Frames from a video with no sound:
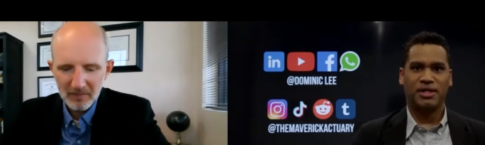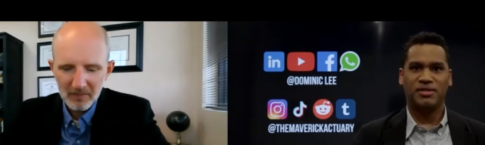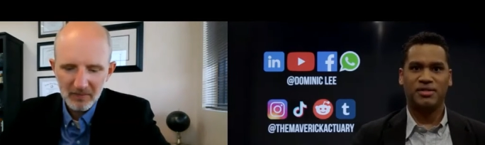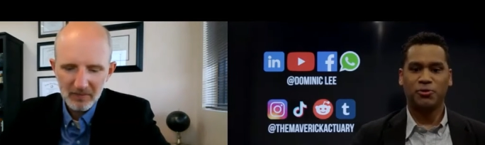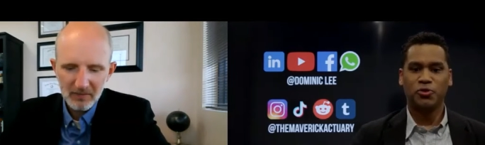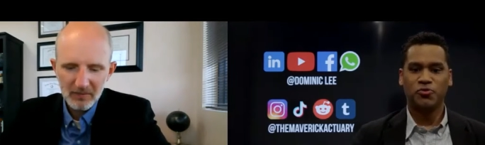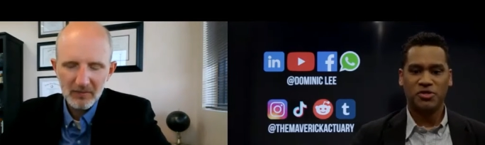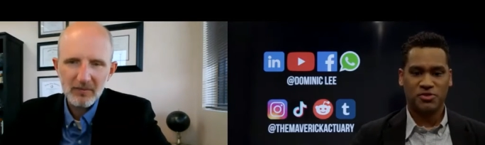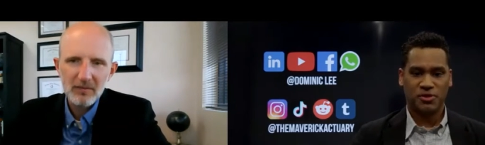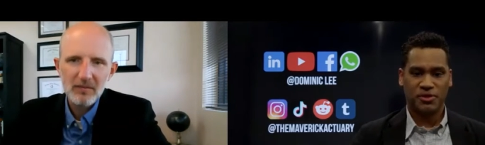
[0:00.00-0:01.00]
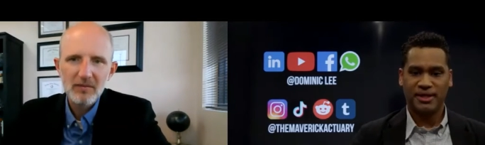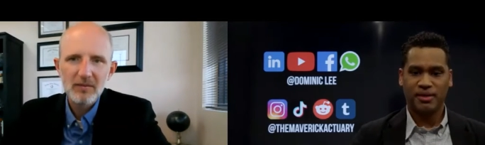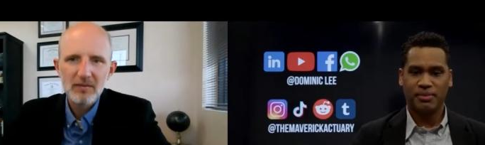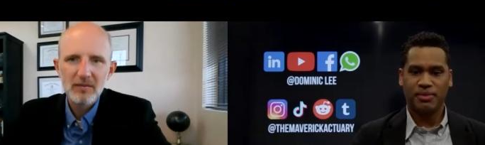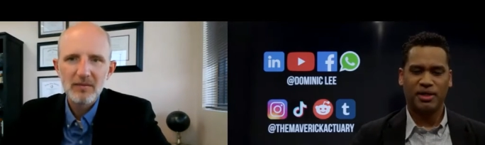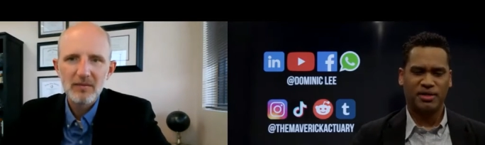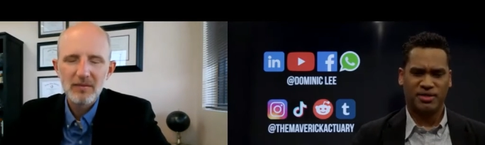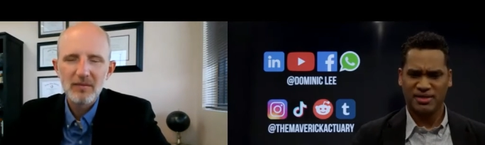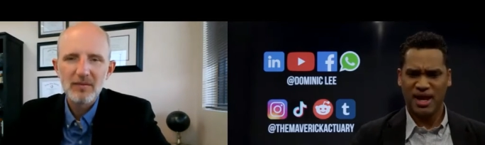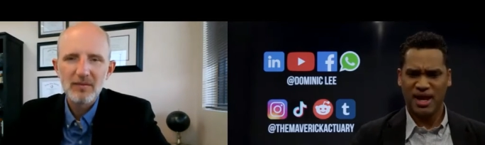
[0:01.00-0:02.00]
Speaker 1: more or less improve the storytelling abilities?
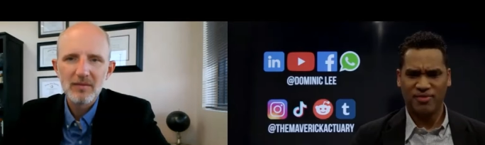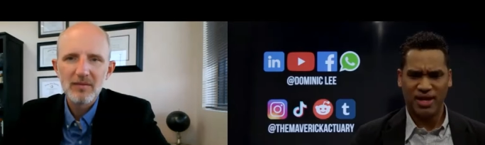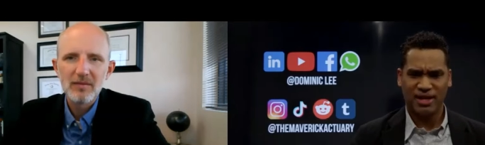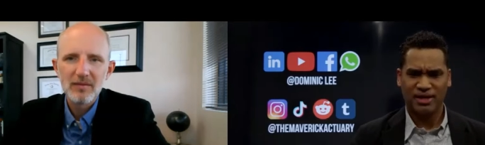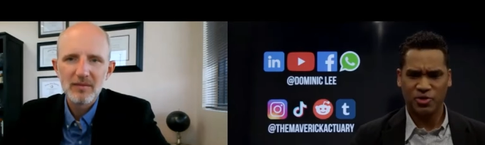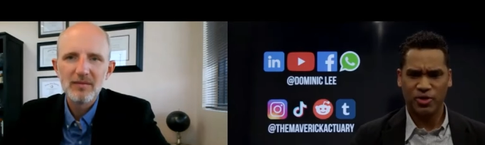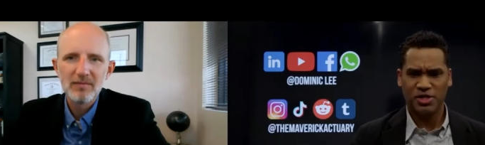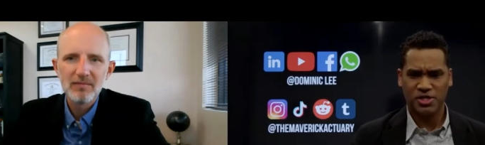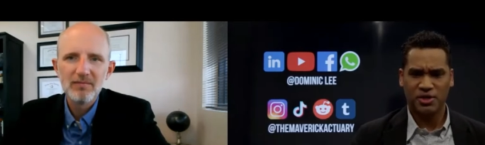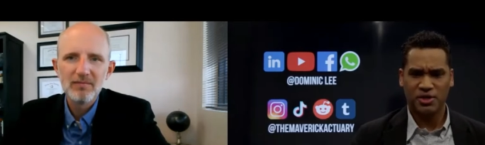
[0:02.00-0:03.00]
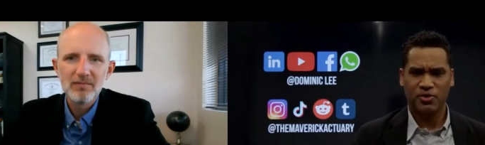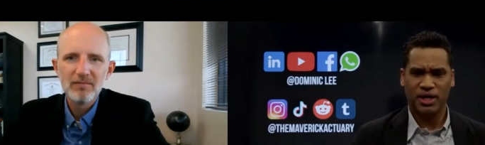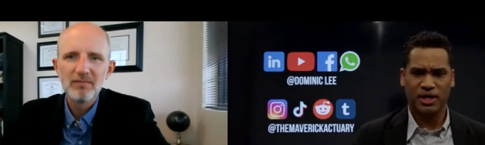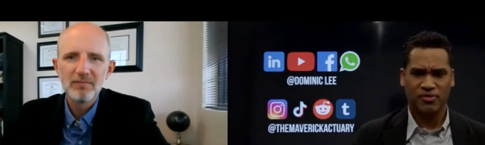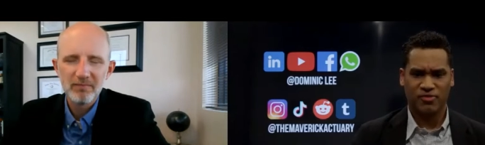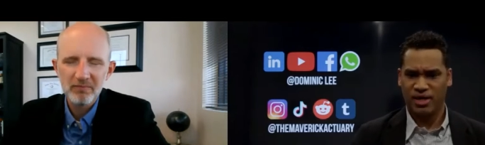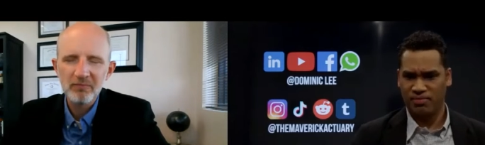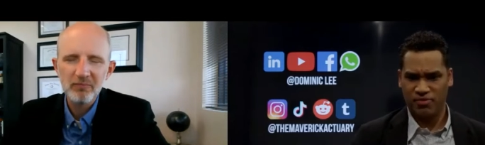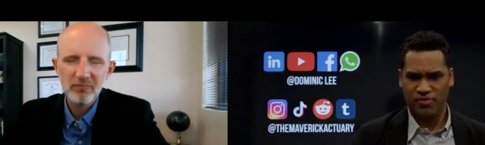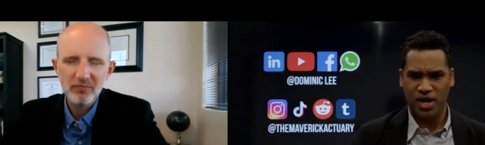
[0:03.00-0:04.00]
That's kind of like the direction you're going in. If I'm,
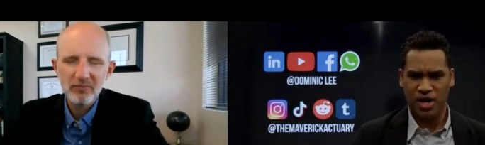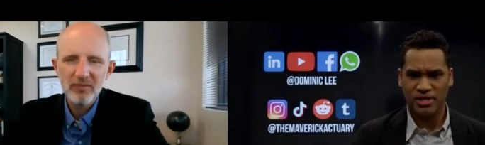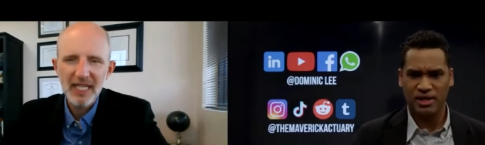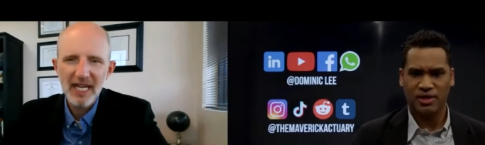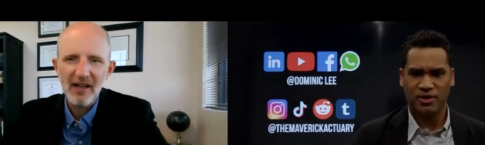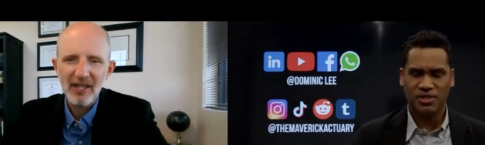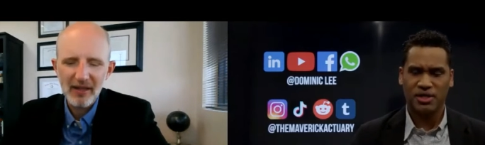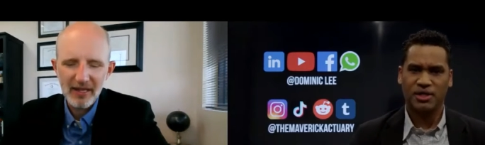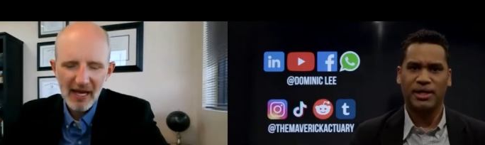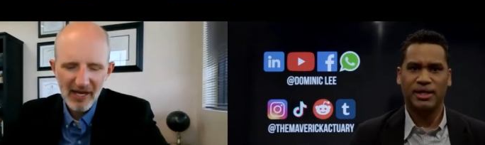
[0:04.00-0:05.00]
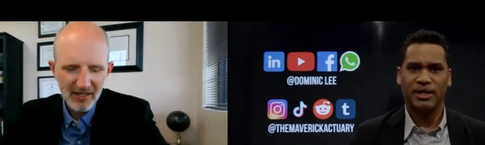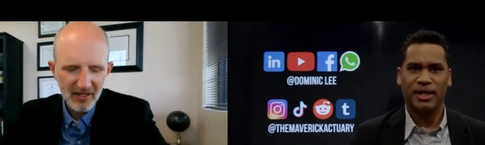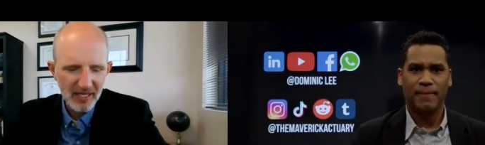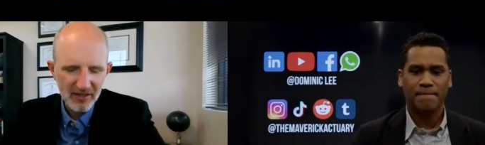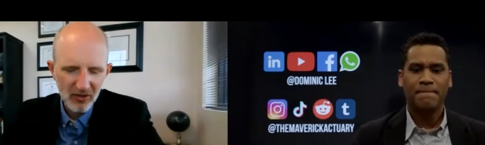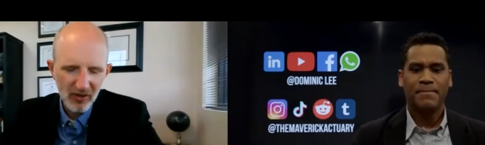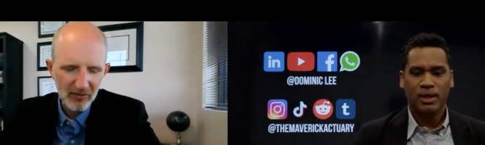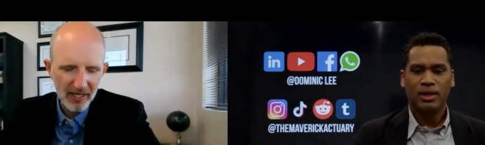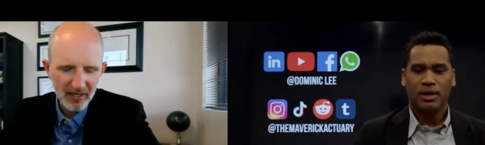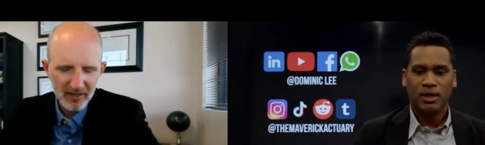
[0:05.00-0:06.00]
mm-hmm. if i yeah, I think yeah, that's a that's
Speaker 2: a great
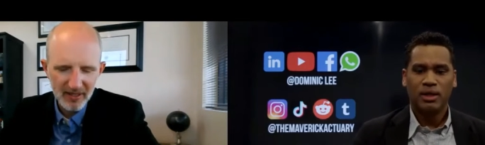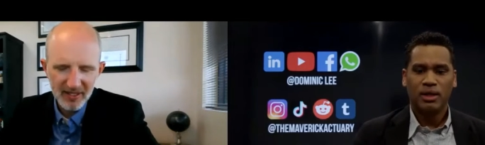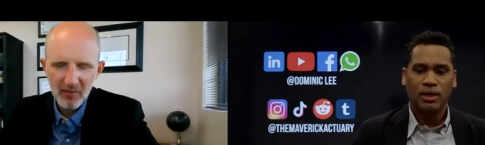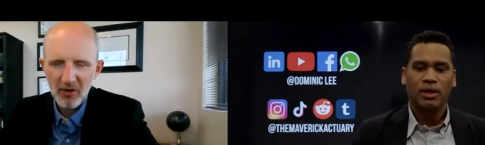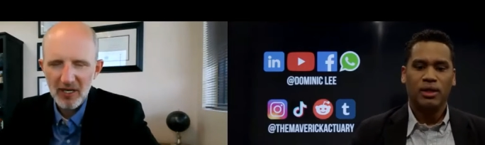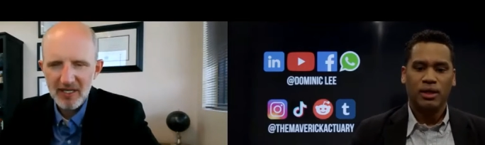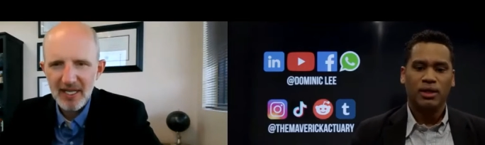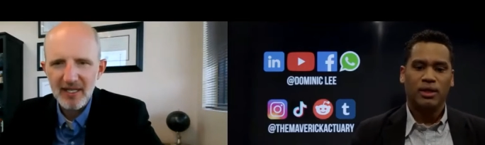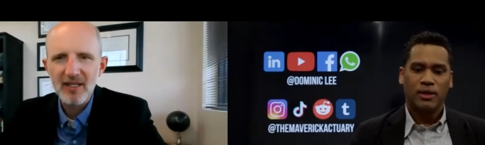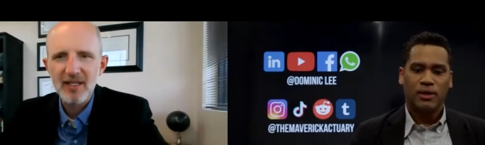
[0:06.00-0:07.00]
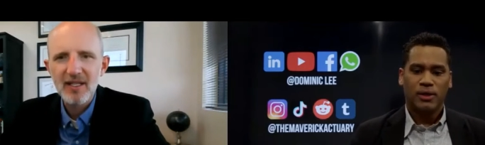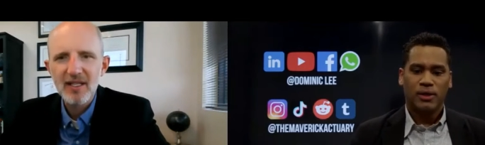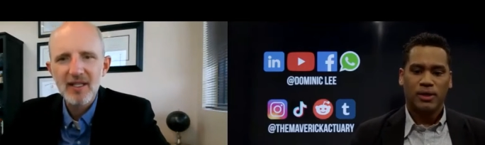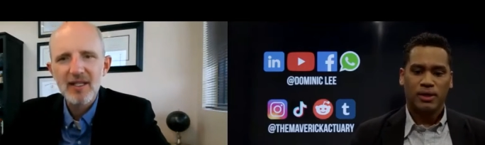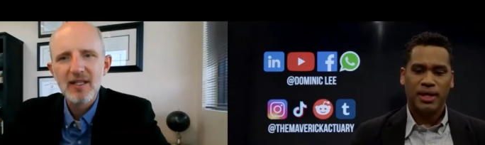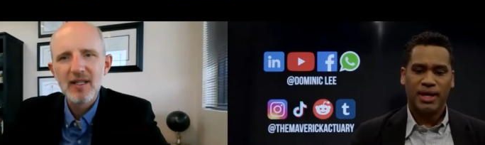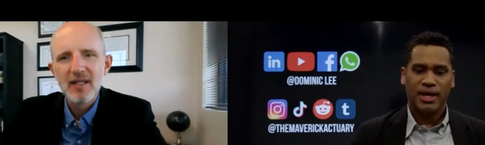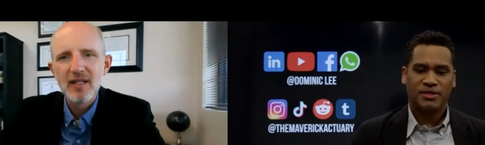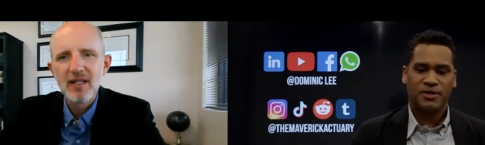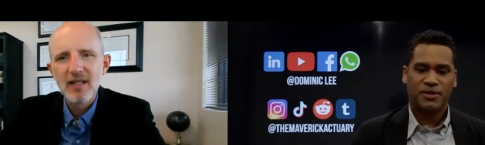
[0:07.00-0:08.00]
way to to summarize that.
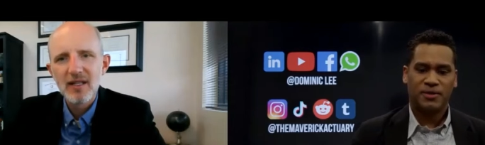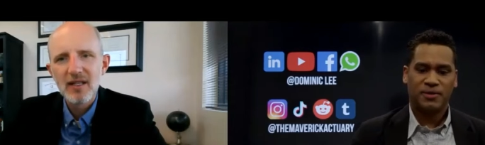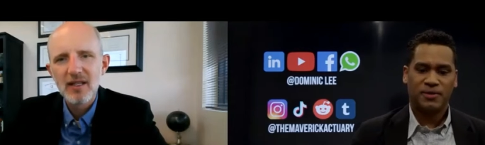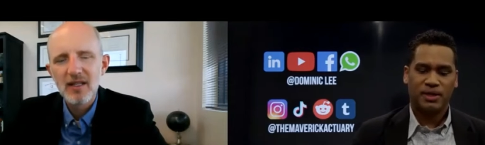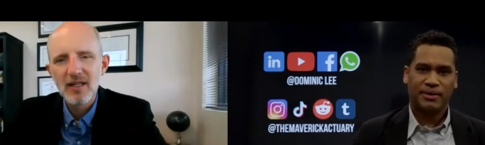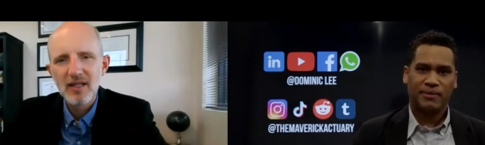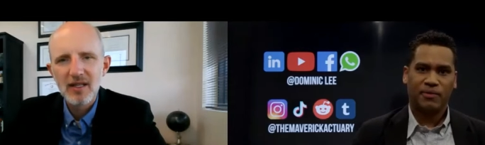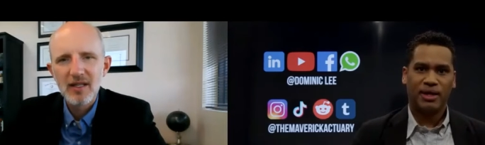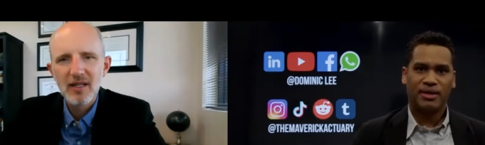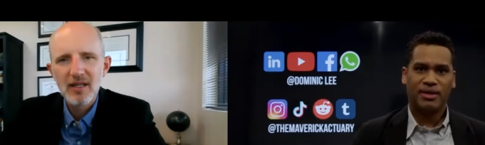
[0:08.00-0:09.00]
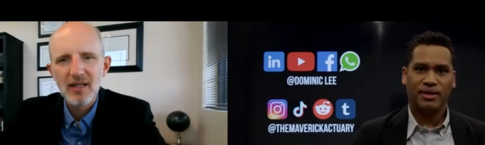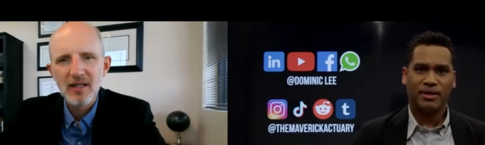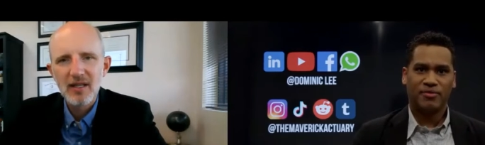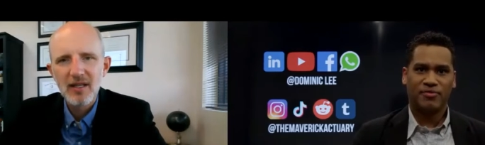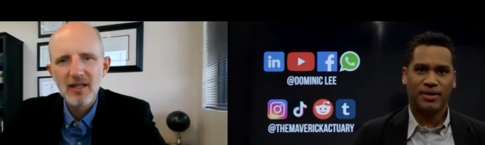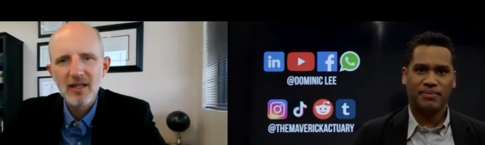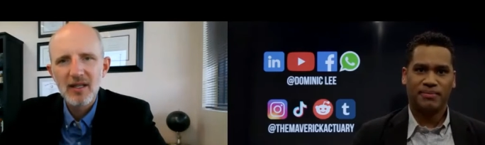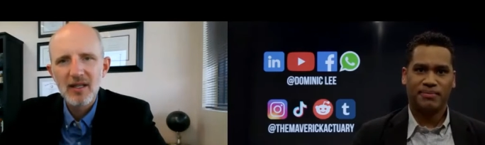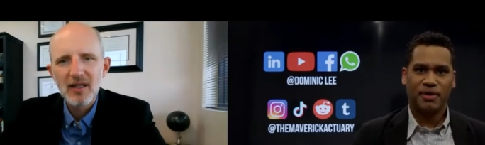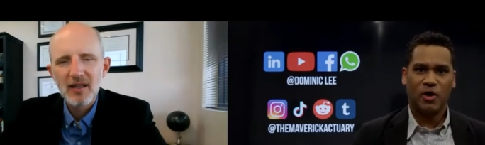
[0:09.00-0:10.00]
Speaker 1: Yeah, so like when I think of
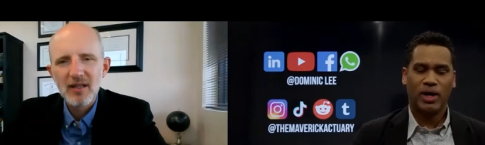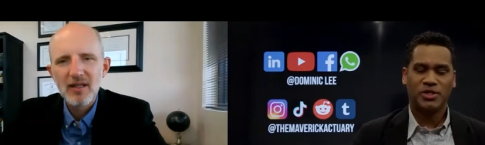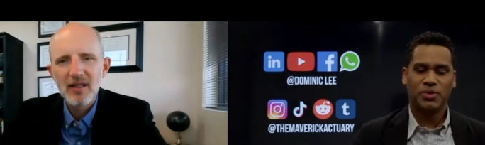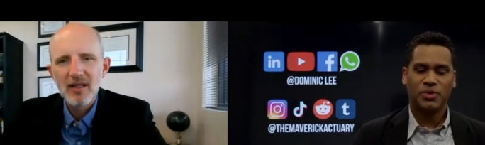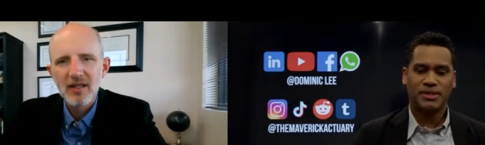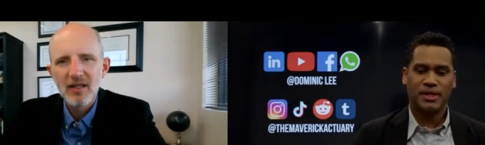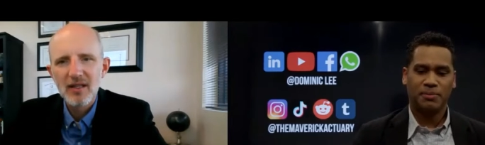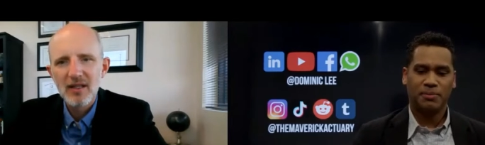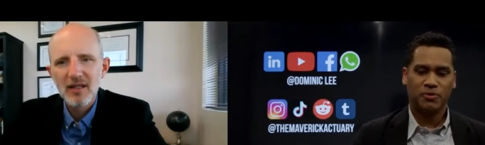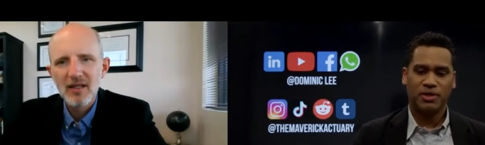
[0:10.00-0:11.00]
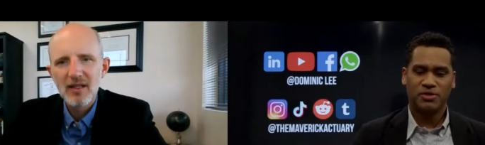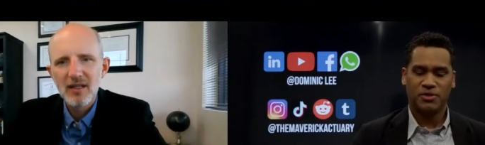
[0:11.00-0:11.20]
um, how actuaries can improve their